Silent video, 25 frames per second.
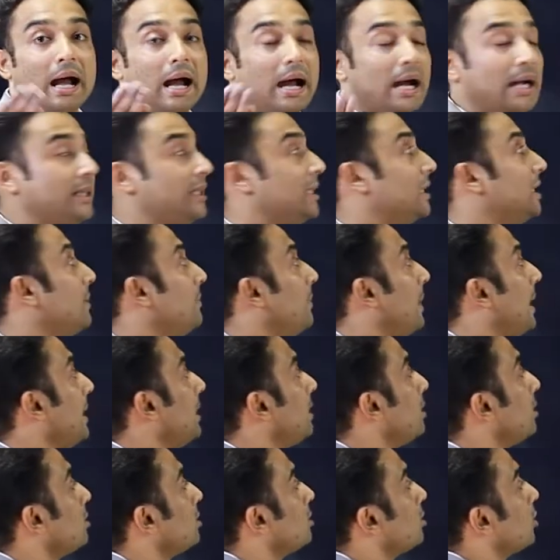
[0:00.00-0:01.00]
Under the
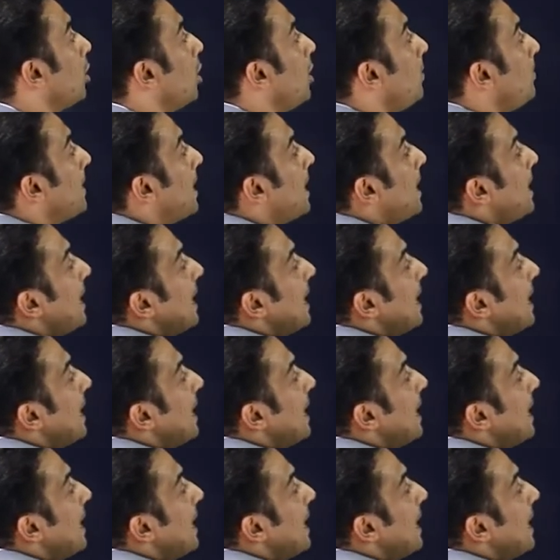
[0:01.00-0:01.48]
microscope,